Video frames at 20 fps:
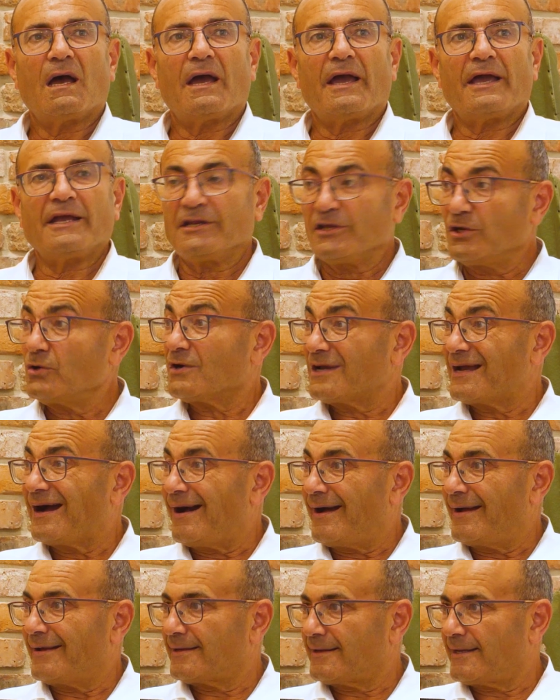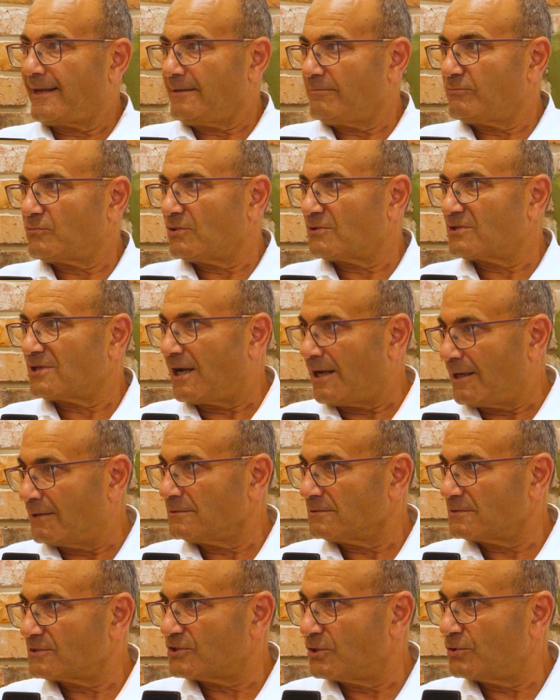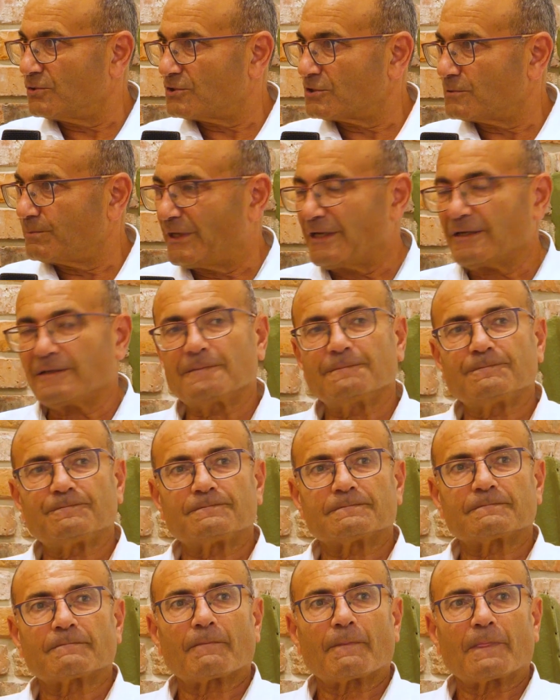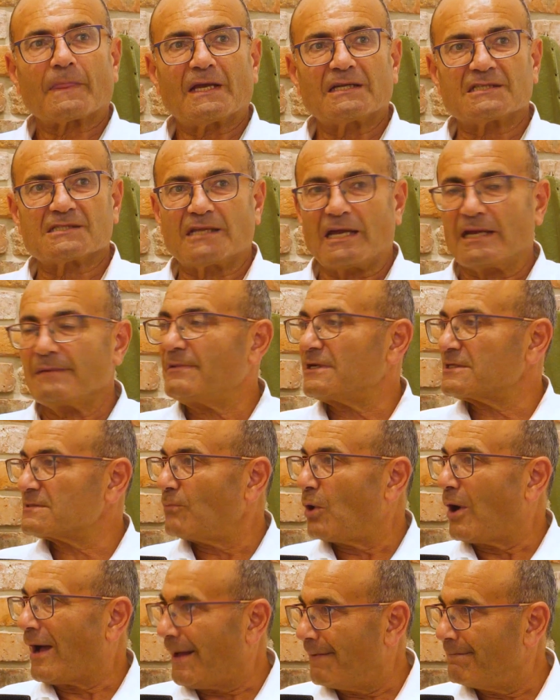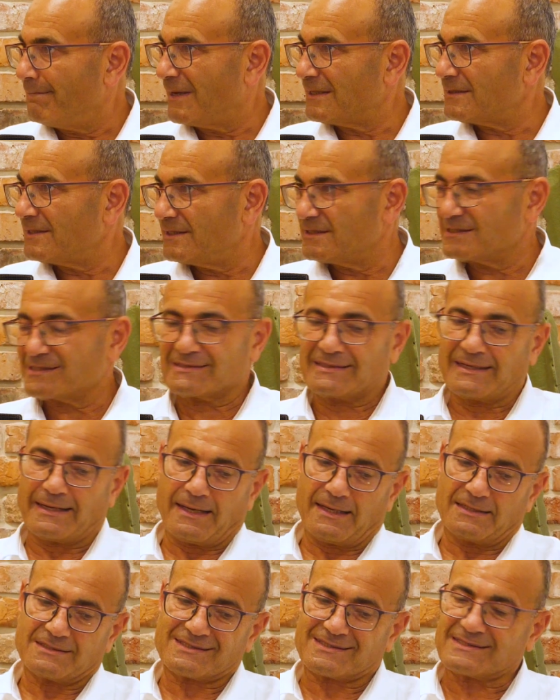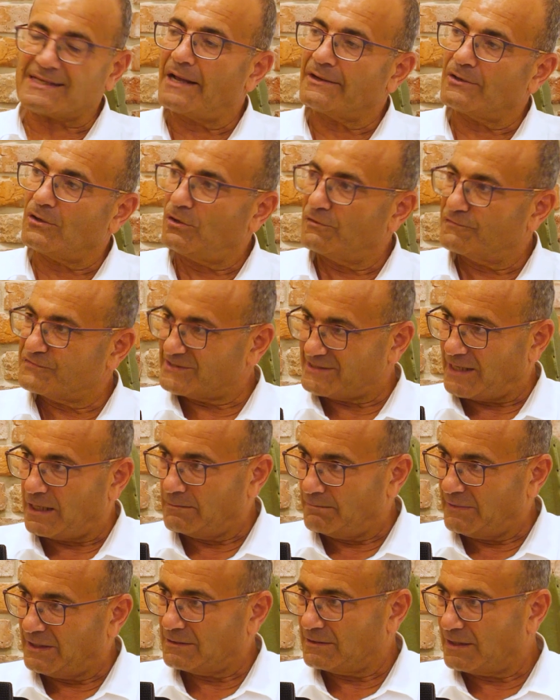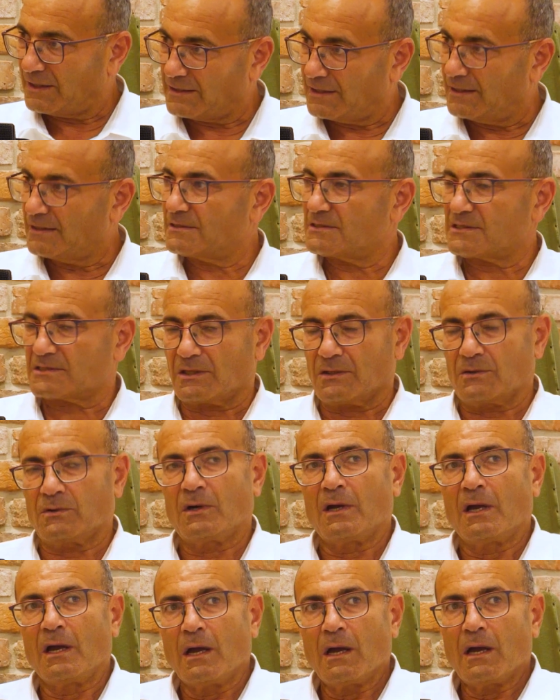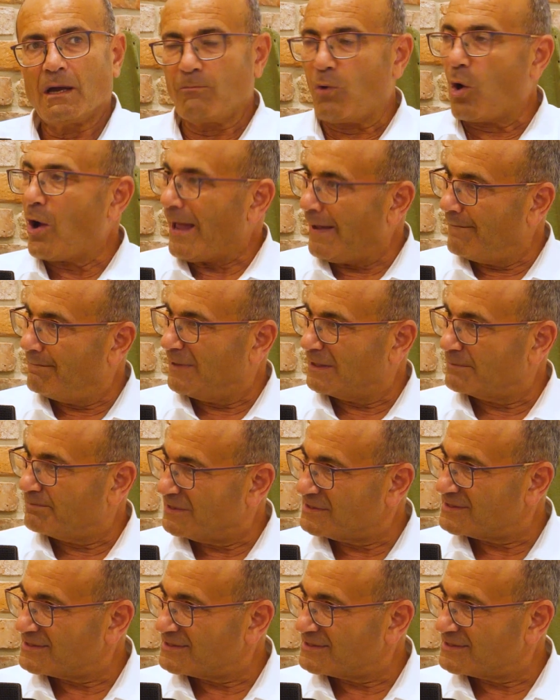a new guy came to town, so to speak. His name is Mohammed. He is the son of Salman the king, so Mohammed bin